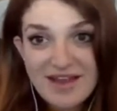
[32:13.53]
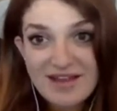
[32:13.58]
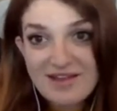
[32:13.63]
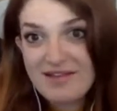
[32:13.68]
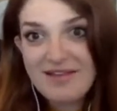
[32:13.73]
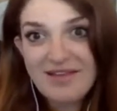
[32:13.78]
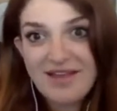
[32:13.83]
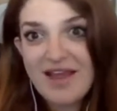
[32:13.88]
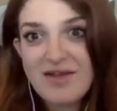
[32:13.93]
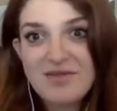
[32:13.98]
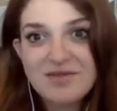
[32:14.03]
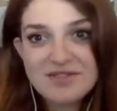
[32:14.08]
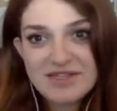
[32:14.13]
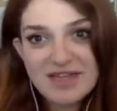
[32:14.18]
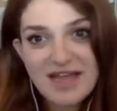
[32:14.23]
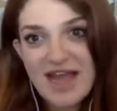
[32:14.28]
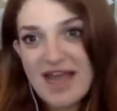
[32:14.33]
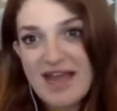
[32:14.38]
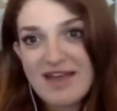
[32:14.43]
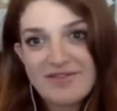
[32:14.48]
I
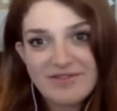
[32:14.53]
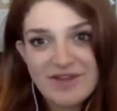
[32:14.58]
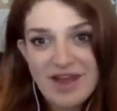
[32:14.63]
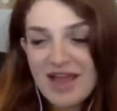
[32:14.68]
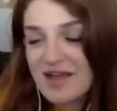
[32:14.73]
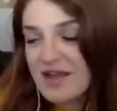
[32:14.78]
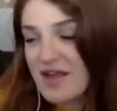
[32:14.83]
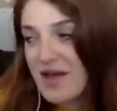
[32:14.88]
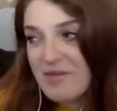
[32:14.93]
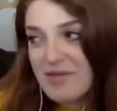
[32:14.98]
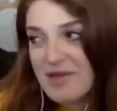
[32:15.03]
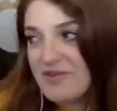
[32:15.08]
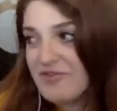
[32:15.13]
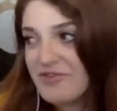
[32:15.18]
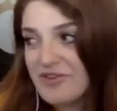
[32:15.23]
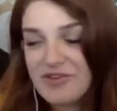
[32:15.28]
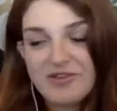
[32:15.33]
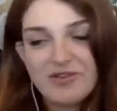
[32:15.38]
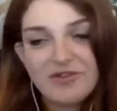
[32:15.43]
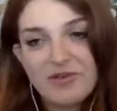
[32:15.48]
got
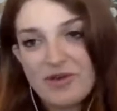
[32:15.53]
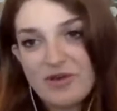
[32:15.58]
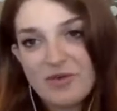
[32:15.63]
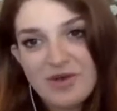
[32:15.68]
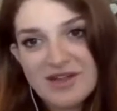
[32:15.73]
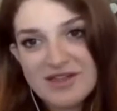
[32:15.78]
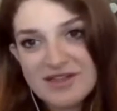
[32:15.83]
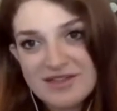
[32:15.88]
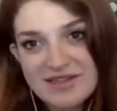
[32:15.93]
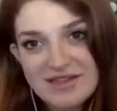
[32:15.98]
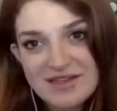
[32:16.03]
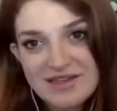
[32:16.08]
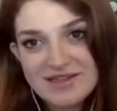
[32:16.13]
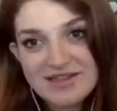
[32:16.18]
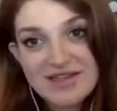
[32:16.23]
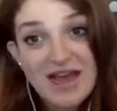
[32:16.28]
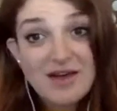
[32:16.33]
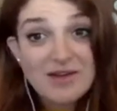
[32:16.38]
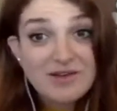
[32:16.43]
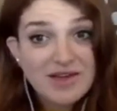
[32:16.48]
my foot in the door once, and
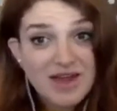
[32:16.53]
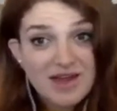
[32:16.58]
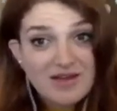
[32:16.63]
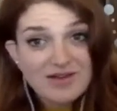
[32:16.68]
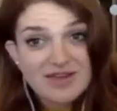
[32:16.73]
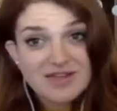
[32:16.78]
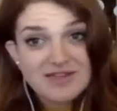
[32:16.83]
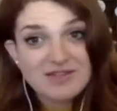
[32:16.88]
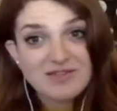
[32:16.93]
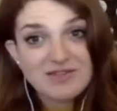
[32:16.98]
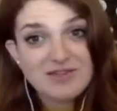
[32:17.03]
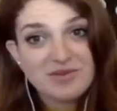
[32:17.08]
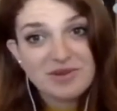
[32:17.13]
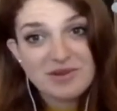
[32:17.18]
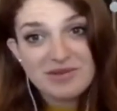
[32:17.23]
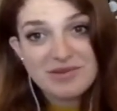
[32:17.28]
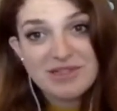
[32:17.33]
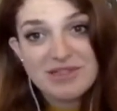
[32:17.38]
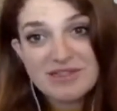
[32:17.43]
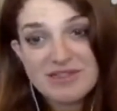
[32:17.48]
it's out now, and I don't know
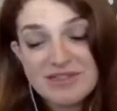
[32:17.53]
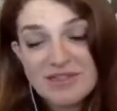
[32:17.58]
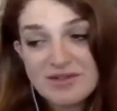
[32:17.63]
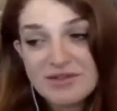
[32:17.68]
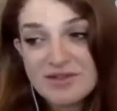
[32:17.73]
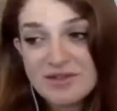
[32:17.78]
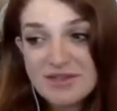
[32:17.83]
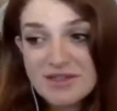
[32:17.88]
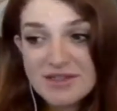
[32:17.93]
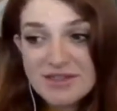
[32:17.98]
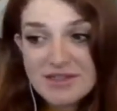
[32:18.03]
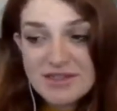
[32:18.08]
what I'm going to do.